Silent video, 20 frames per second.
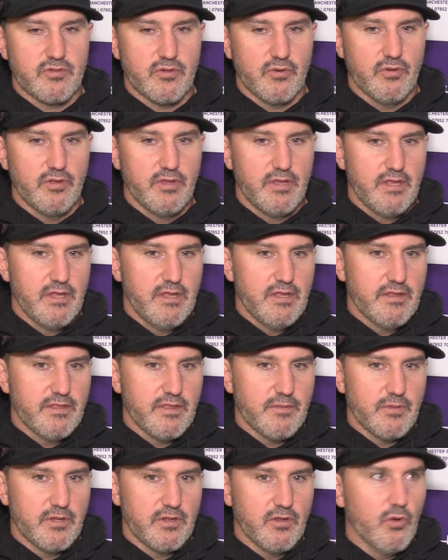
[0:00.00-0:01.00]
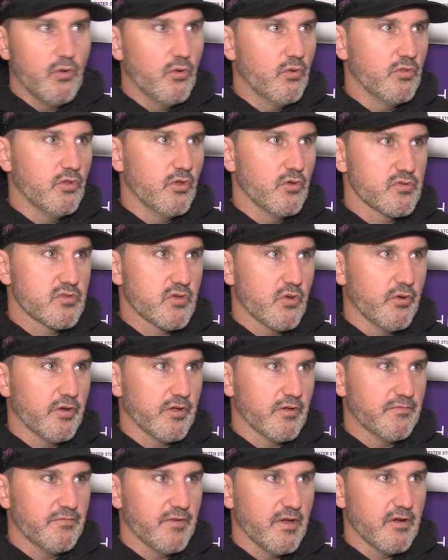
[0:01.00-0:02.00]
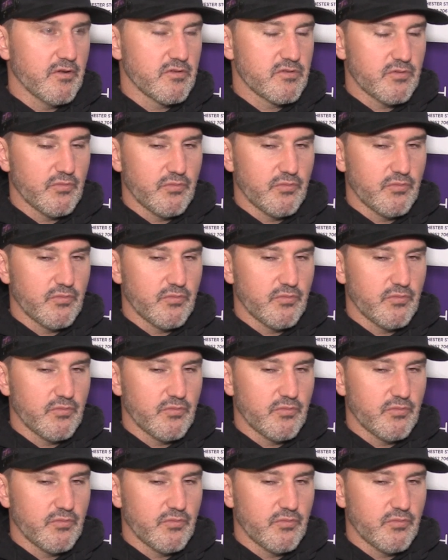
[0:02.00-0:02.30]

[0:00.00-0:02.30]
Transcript: So they've been low, low-scoring affairs.